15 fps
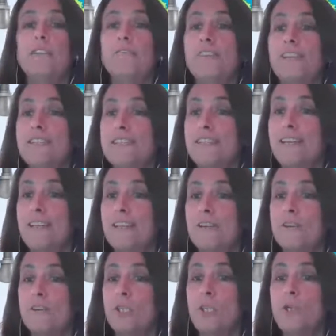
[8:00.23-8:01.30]

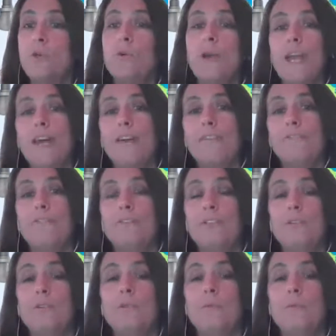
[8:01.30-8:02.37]
investigator, you have
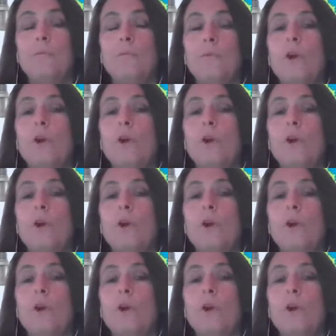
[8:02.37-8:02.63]
to